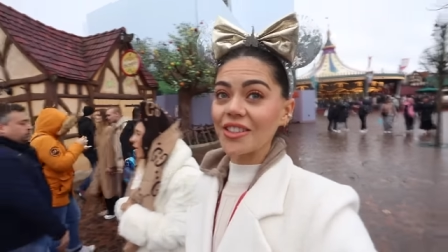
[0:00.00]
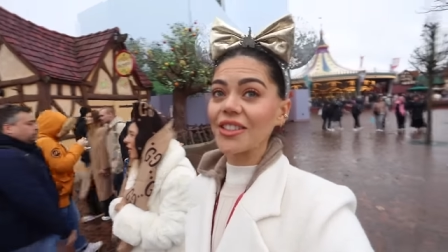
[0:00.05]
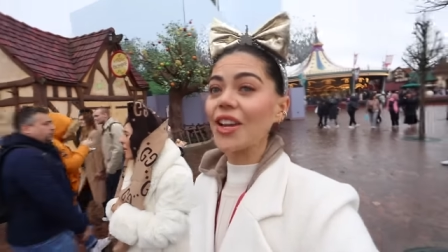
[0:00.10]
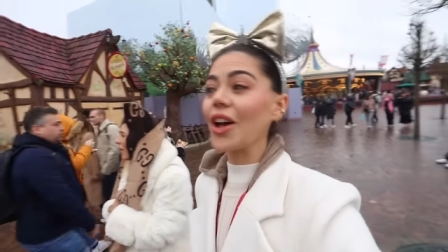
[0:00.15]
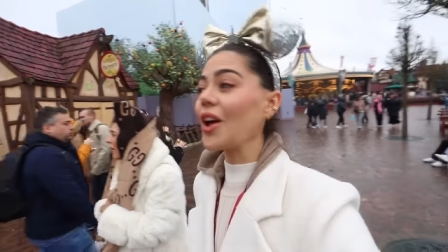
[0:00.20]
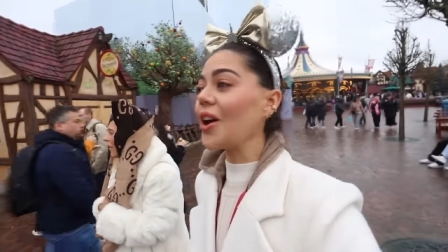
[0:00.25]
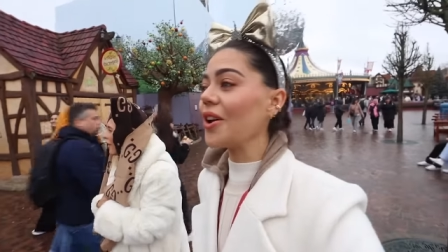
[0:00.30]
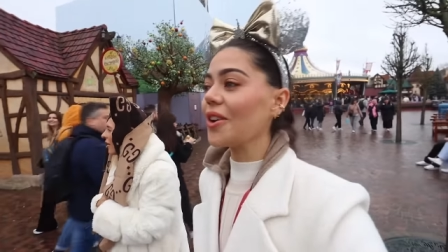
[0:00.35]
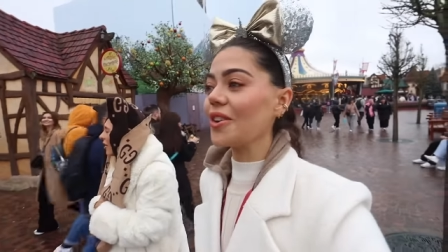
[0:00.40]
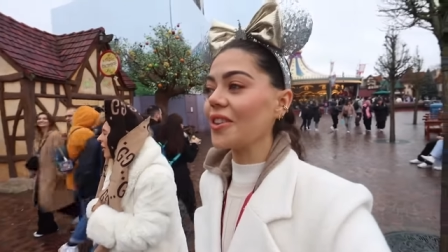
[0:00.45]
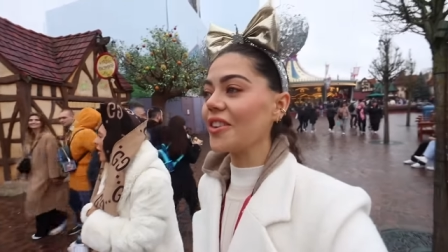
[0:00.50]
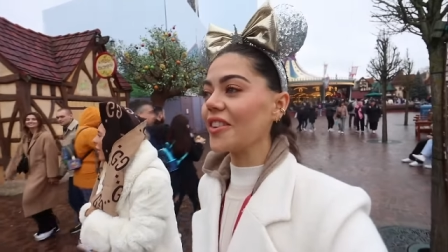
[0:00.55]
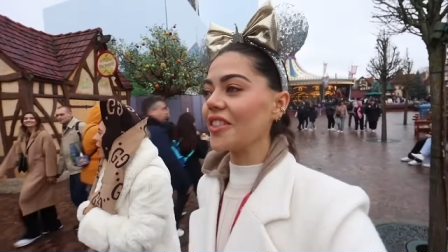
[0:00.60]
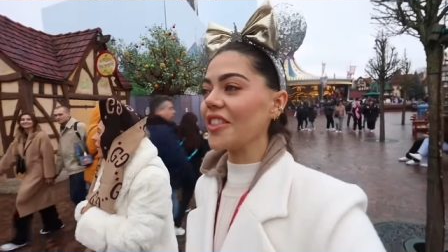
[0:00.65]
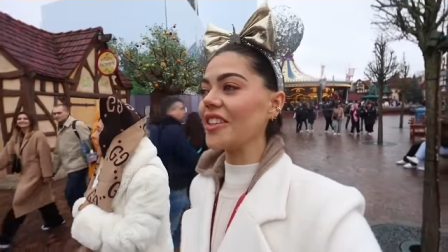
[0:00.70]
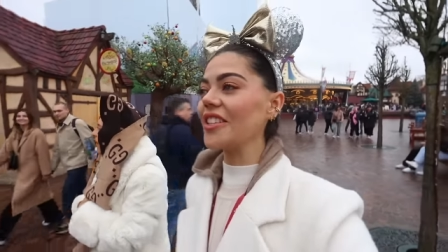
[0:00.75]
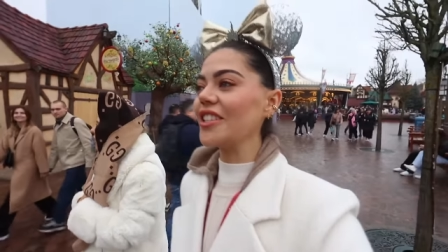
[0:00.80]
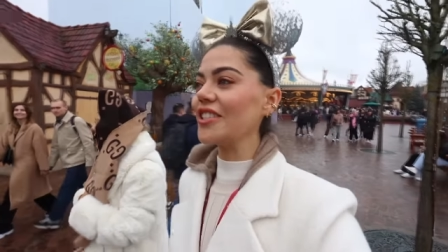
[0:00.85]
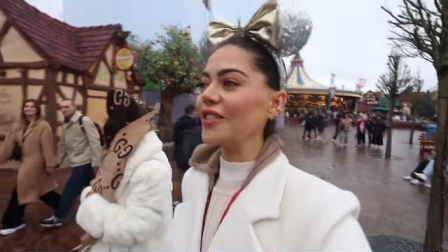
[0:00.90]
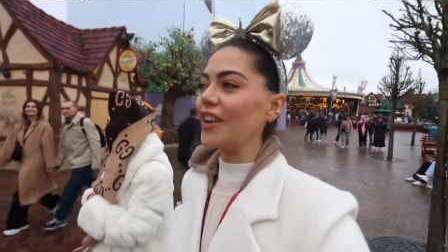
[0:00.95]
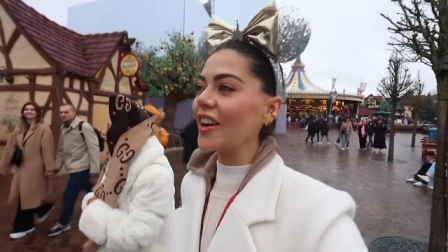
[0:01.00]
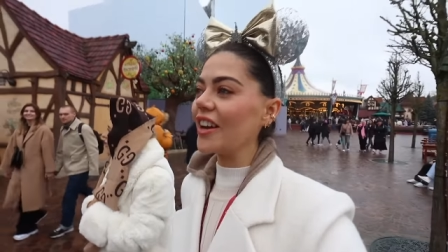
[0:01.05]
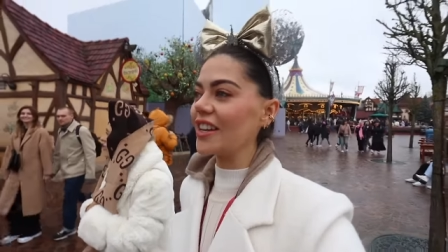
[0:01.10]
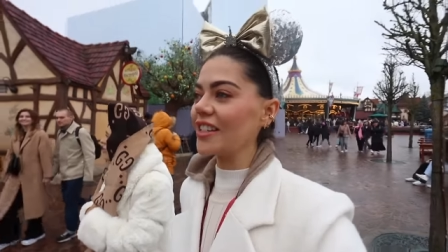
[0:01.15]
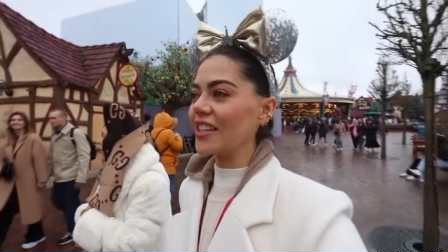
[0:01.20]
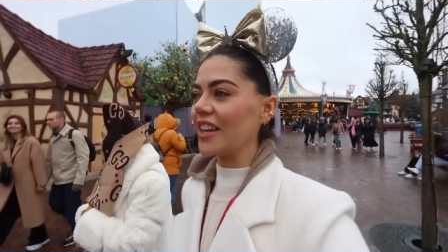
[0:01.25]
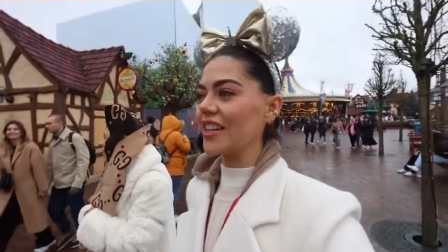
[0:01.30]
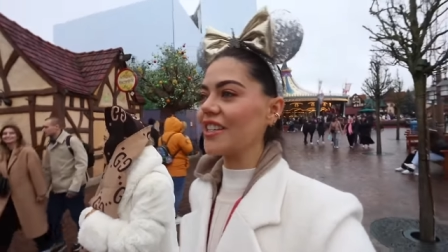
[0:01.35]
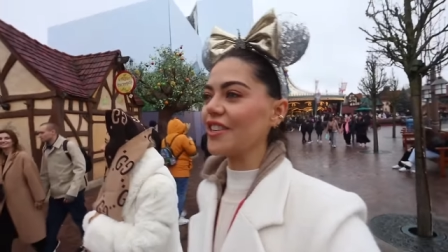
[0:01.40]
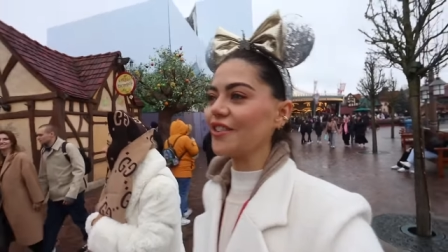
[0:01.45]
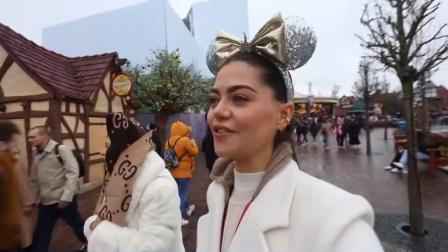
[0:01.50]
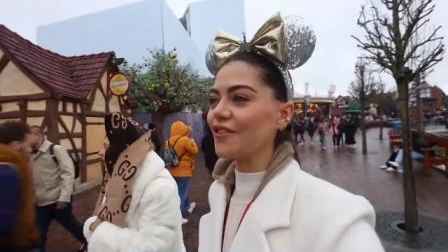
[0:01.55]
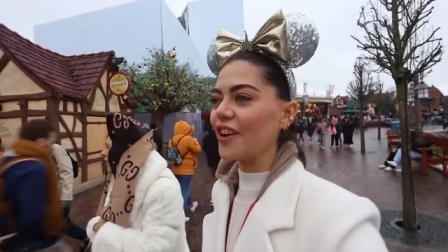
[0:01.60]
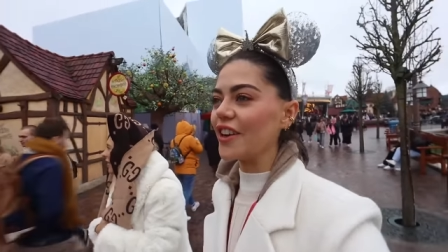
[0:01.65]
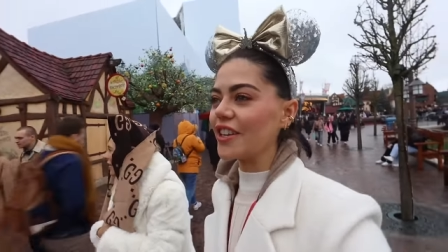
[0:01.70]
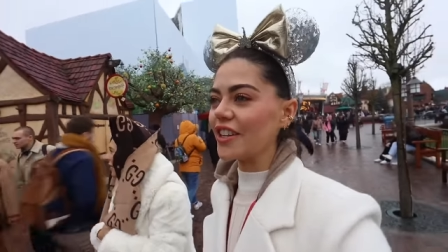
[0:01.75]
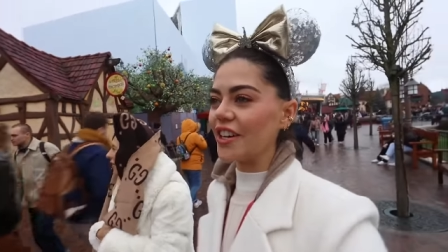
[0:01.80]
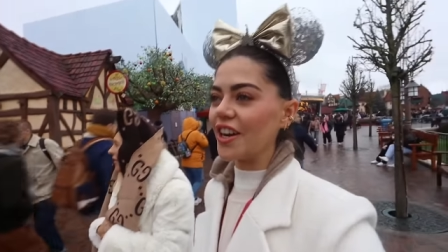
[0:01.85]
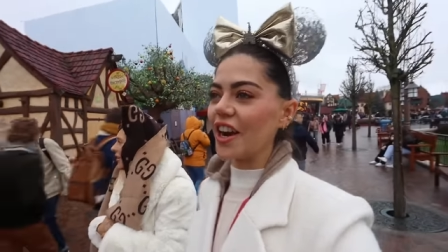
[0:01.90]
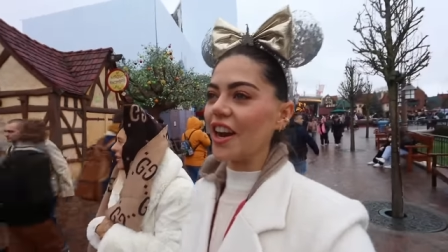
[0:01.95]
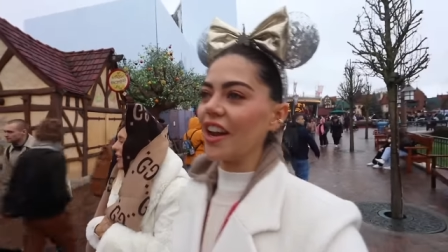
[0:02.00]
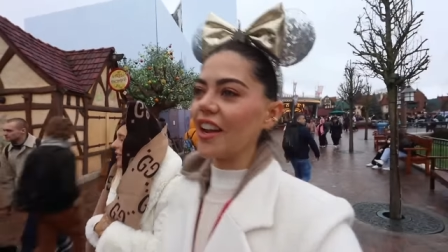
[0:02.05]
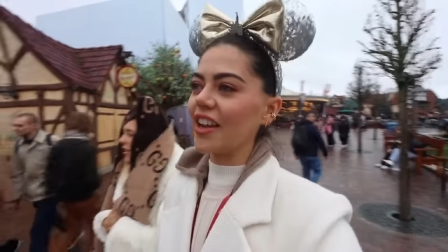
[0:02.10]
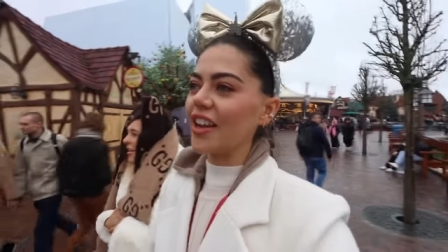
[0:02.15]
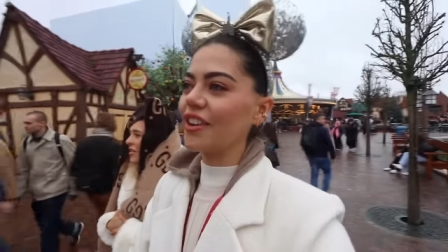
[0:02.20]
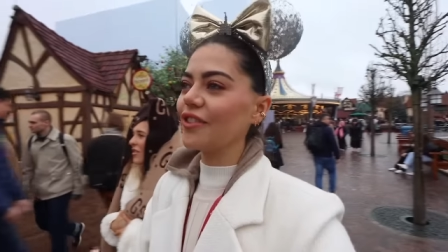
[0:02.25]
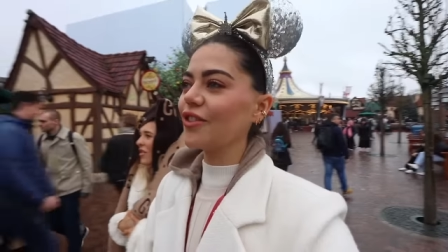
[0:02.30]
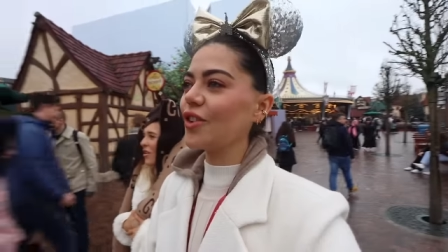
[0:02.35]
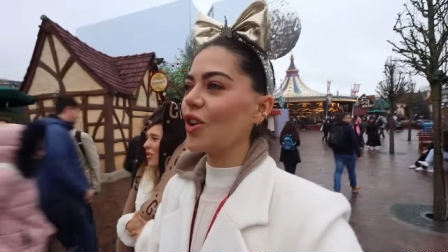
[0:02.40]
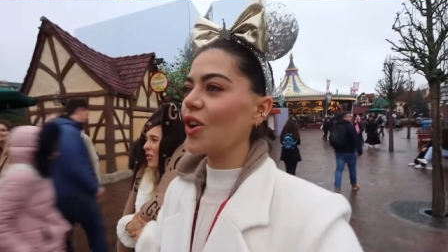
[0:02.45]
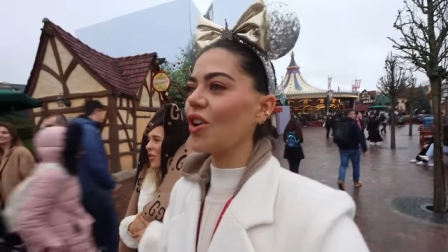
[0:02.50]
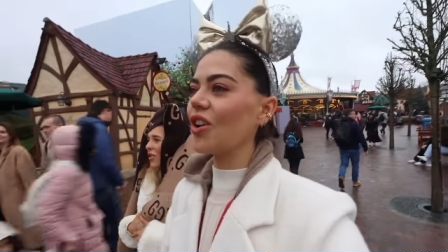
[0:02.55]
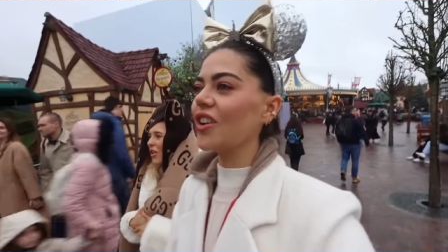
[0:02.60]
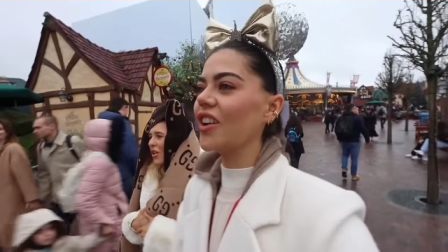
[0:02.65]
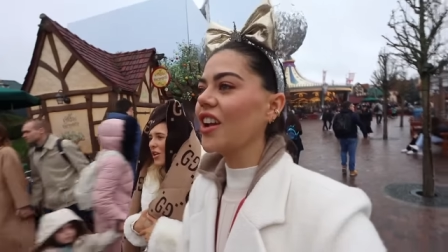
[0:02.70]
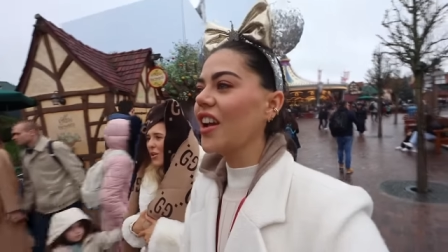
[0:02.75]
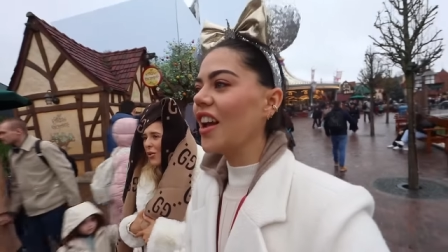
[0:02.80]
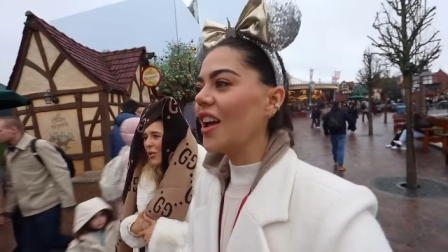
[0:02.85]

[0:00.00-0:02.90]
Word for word: So this is very exciting. Freddie and I have got